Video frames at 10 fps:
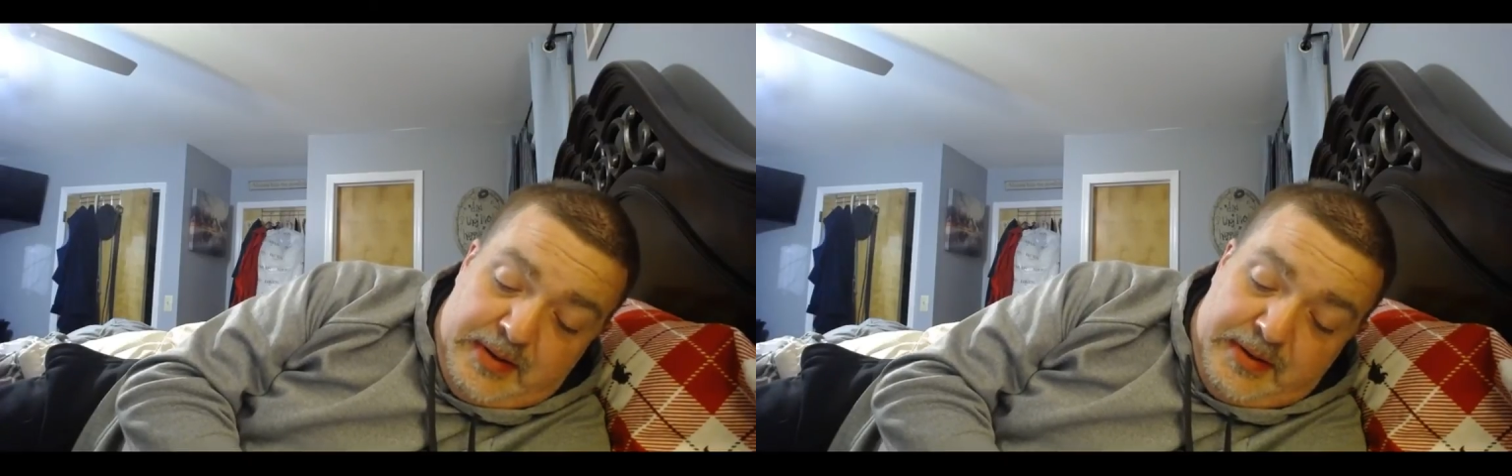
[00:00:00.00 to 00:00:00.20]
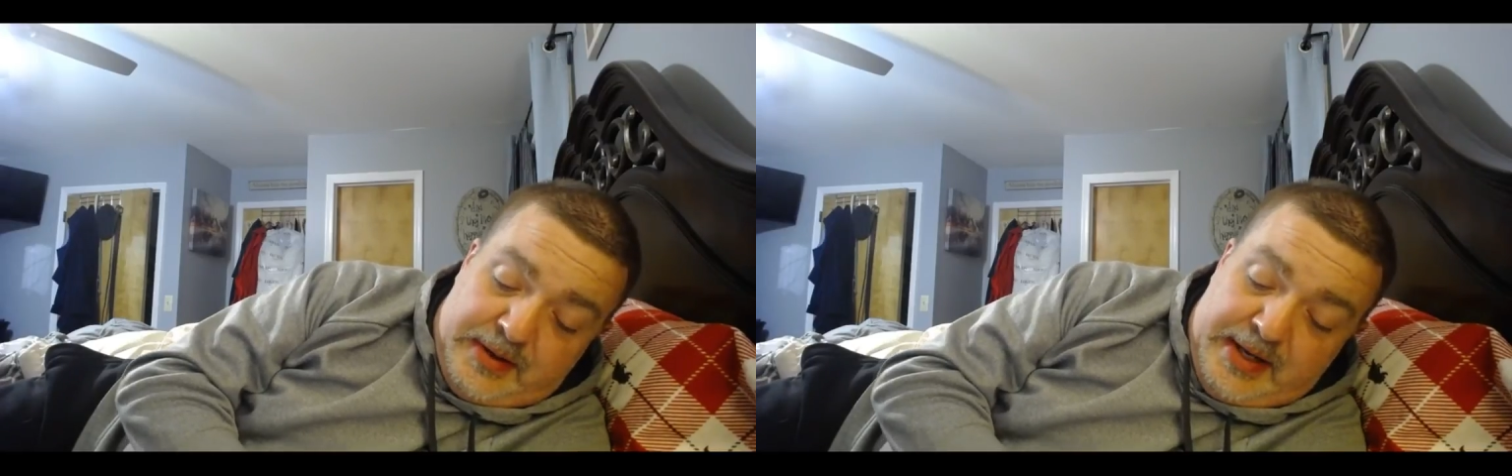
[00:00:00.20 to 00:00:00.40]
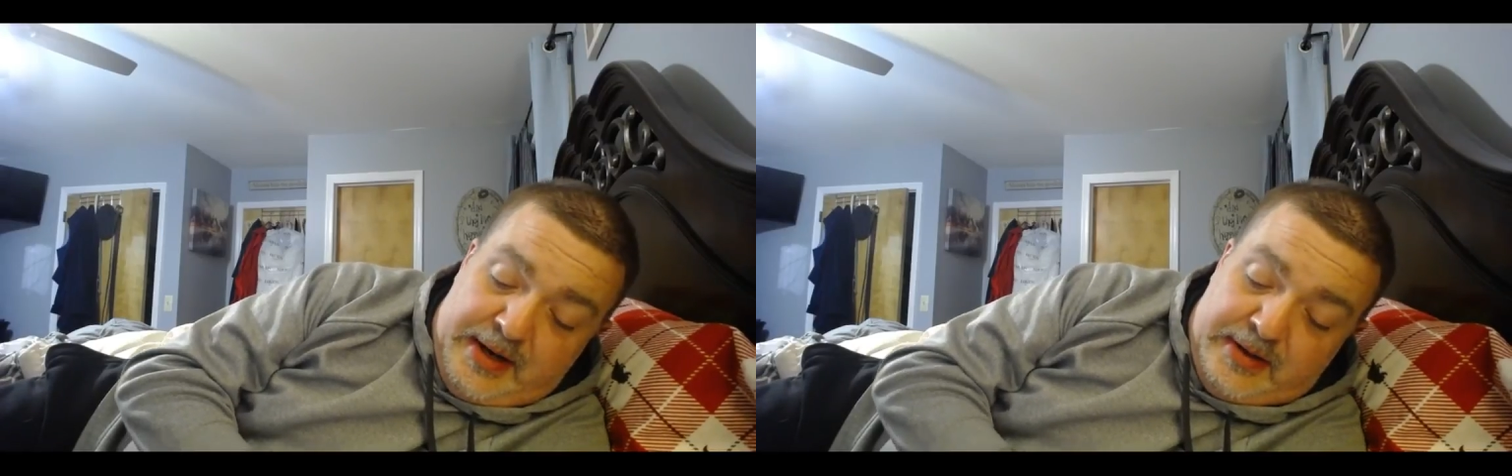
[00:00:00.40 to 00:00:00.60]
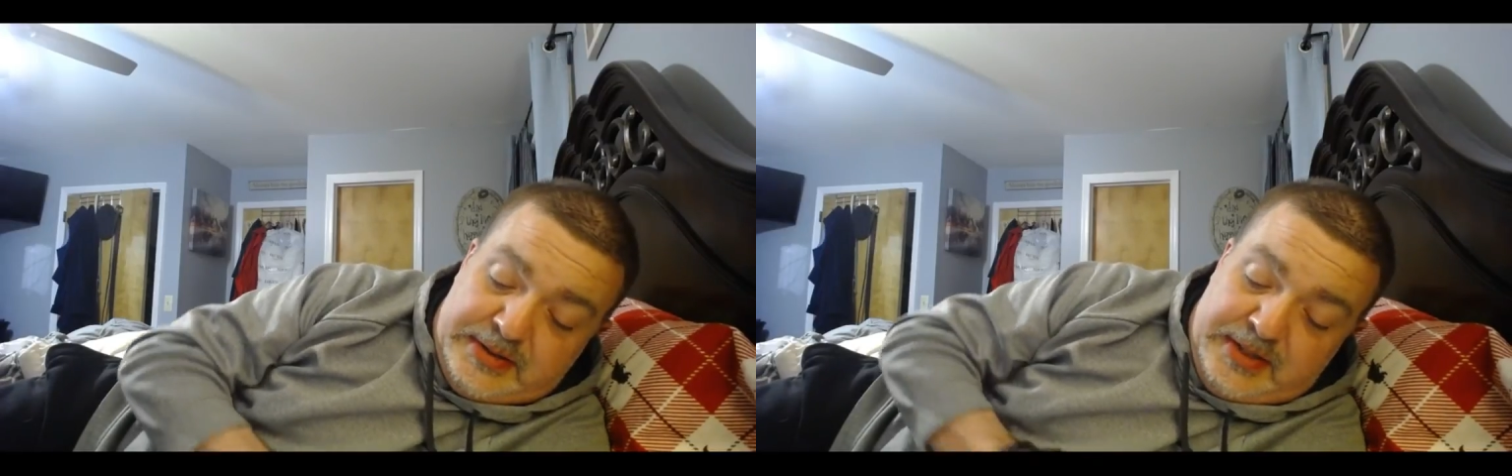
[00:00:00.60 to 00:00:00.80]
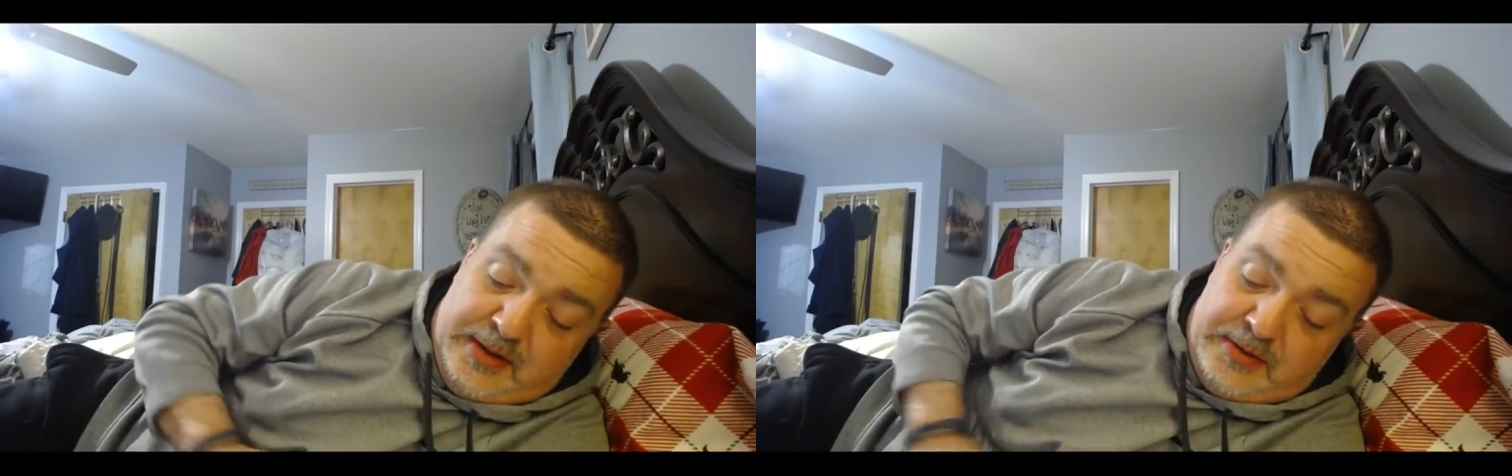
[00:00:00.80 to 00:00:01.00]
the
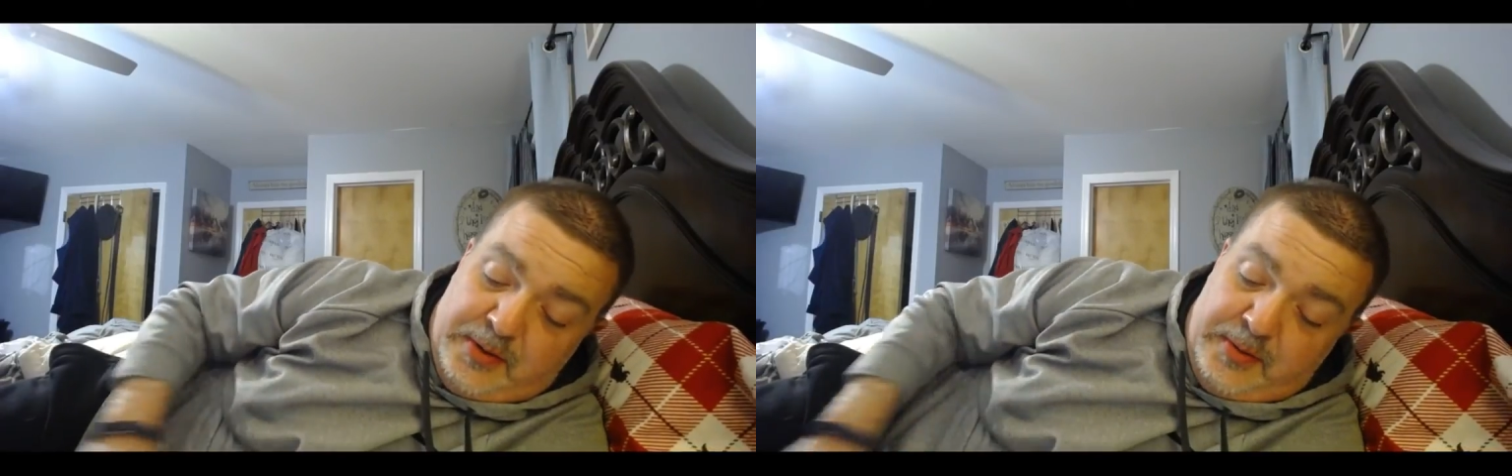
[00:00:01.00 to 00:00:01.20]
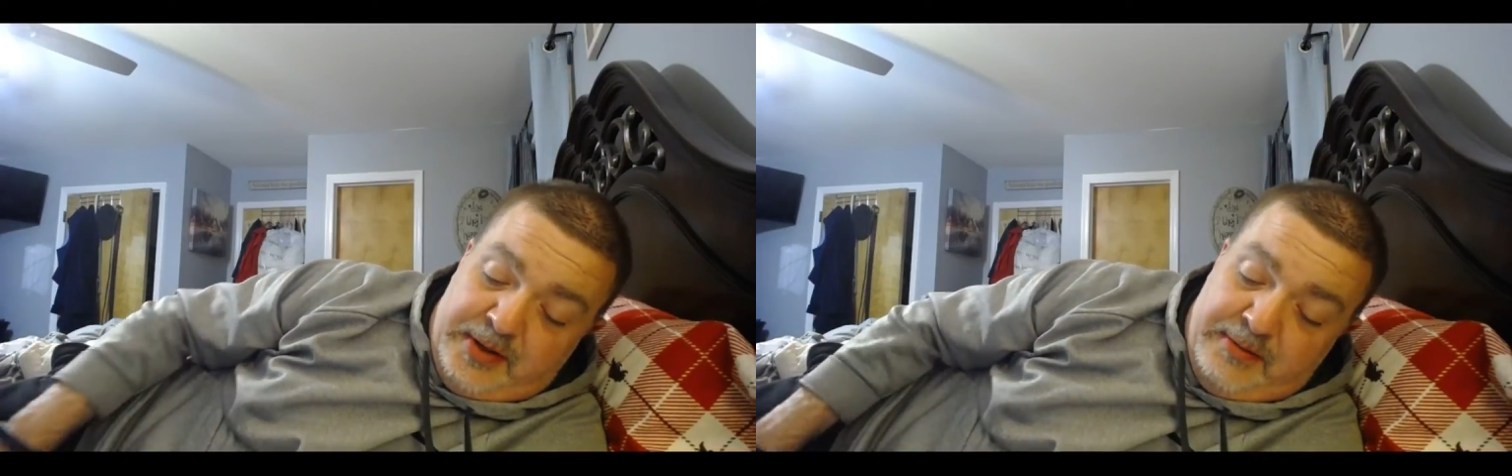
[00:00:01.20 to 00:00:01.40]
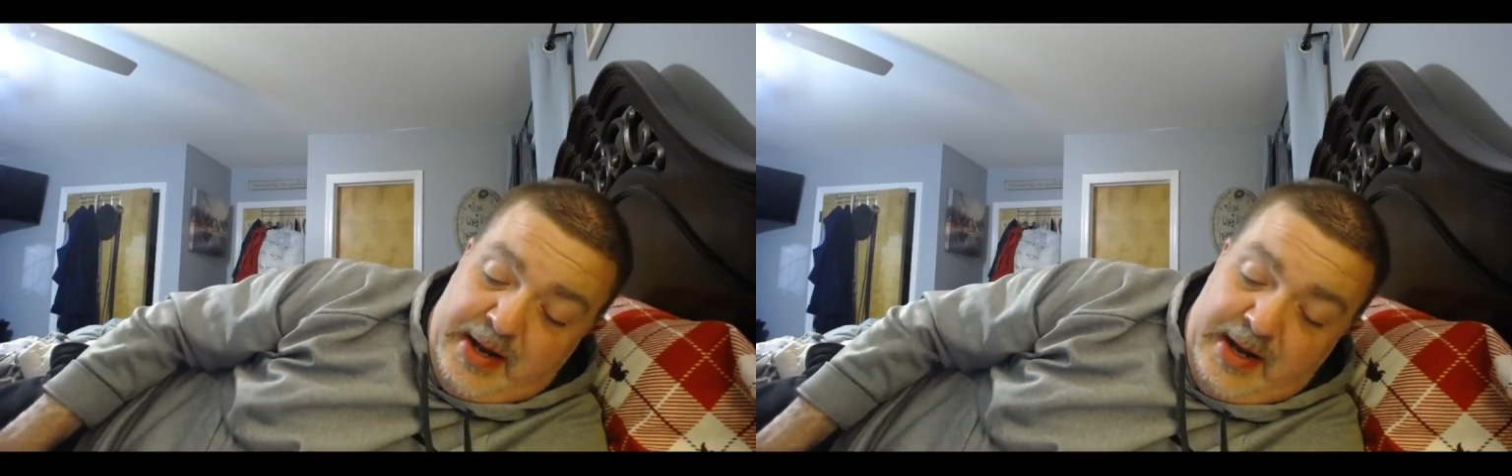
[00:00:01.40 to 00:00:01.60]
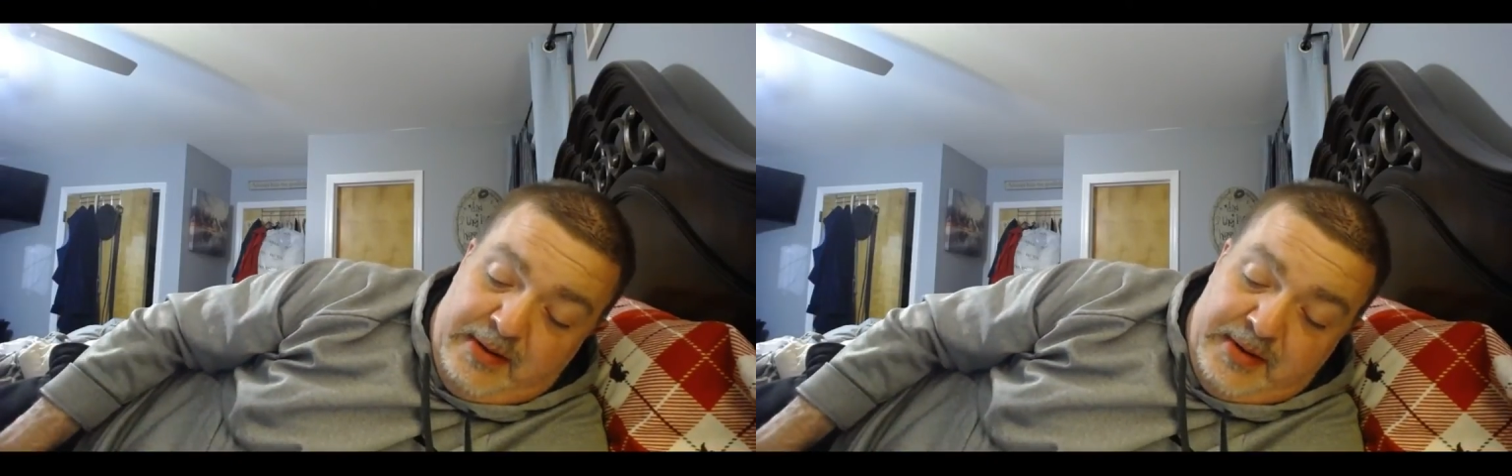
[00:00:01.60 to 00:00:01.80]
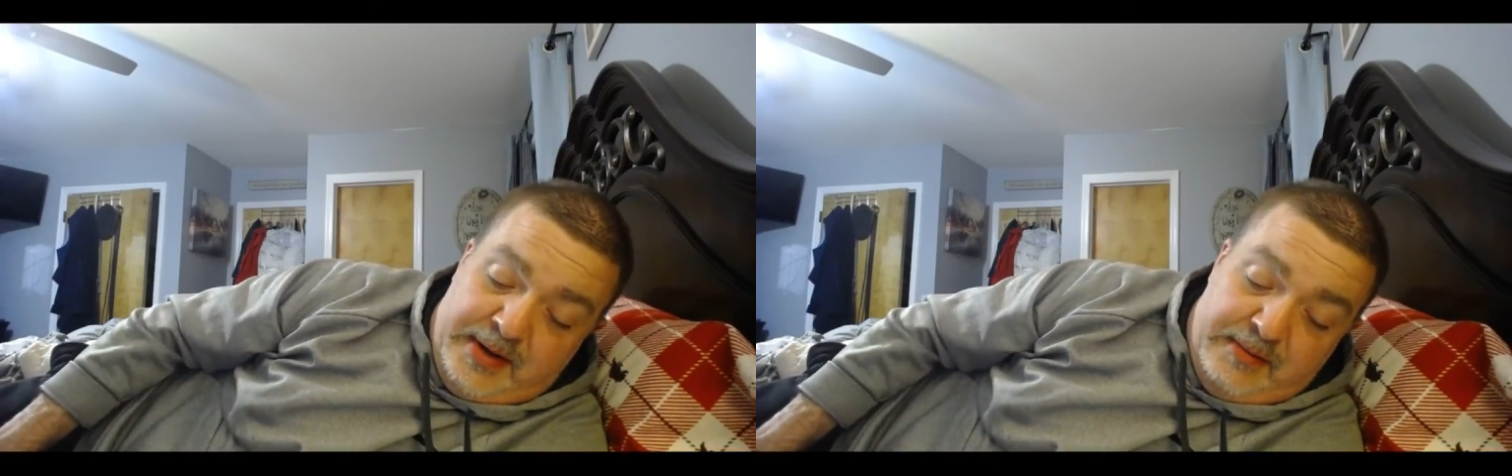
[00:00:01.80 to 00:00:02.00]
carousel going
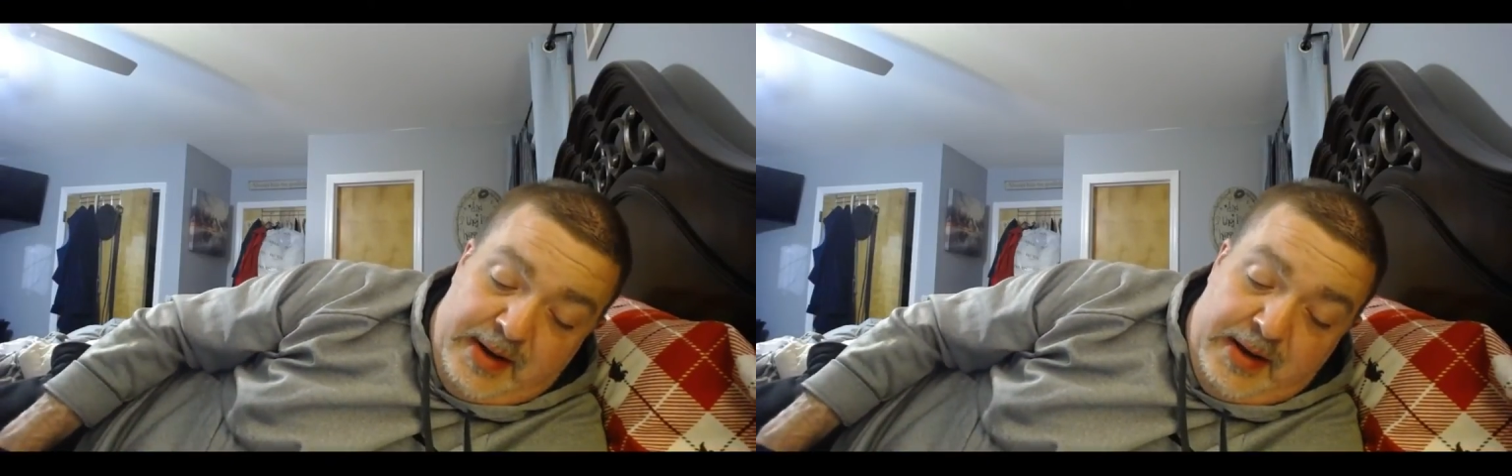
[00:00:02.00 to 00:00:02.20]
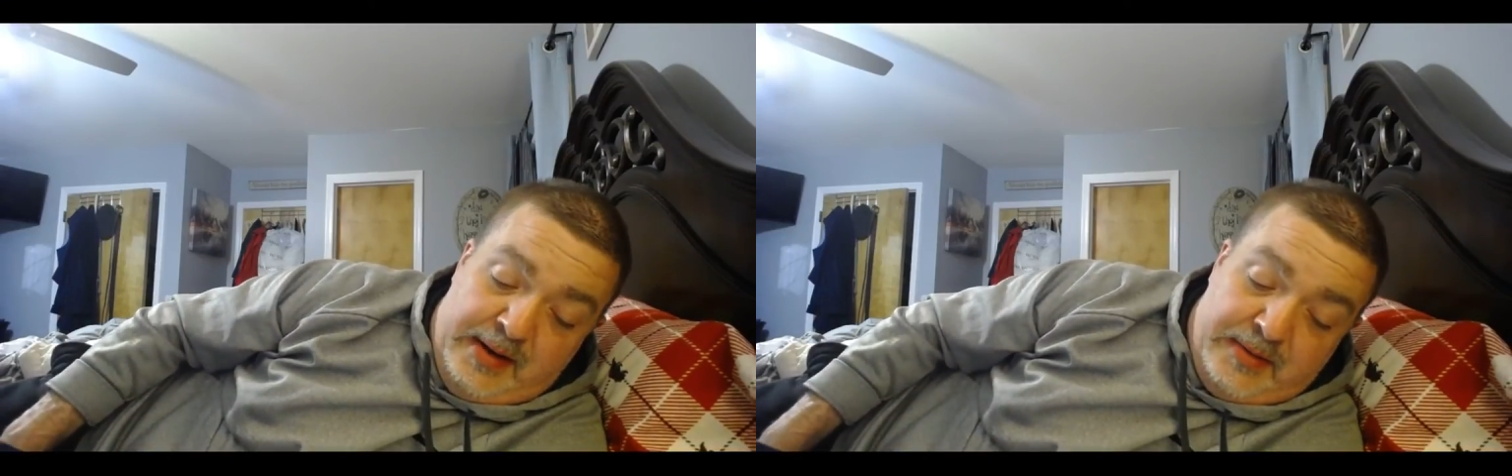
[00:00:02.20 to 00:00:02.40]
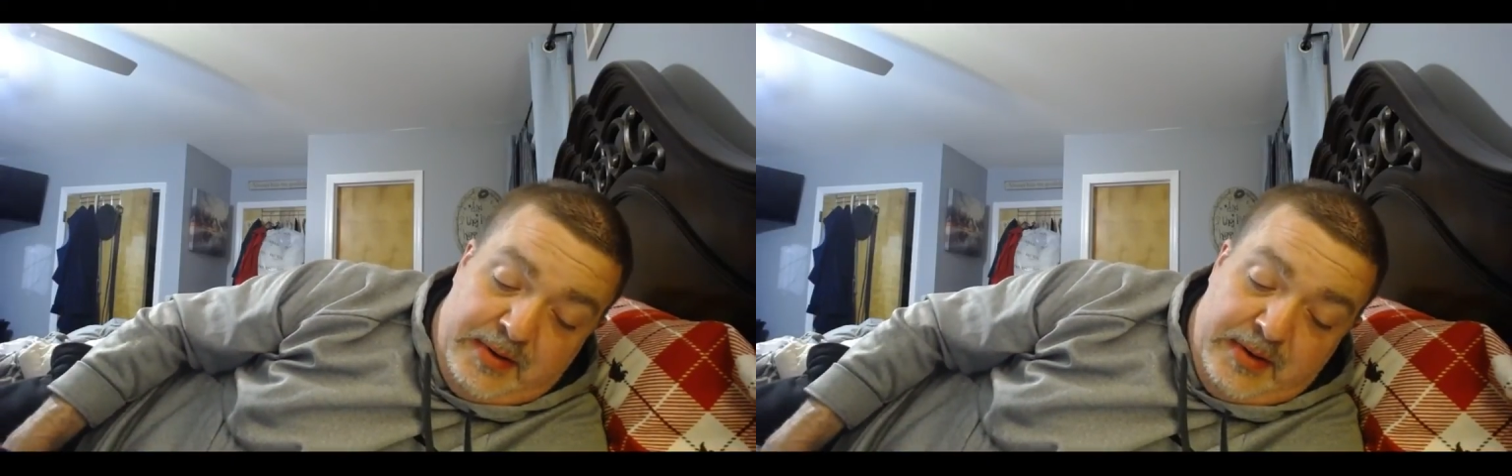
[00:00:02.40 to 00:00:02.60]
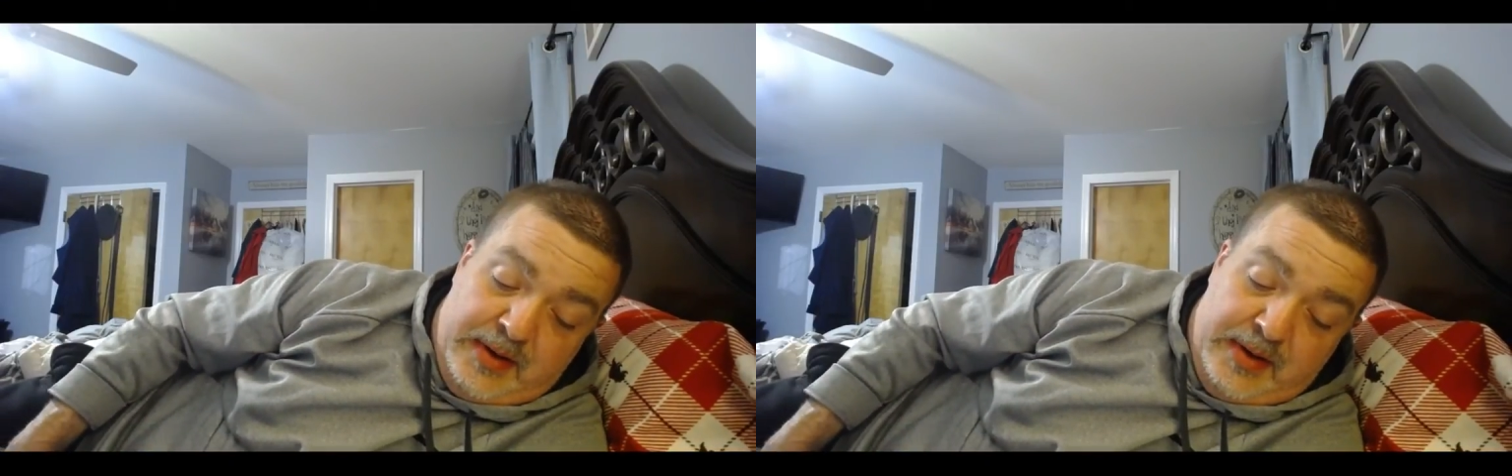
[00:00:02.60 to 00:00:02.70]
around and around,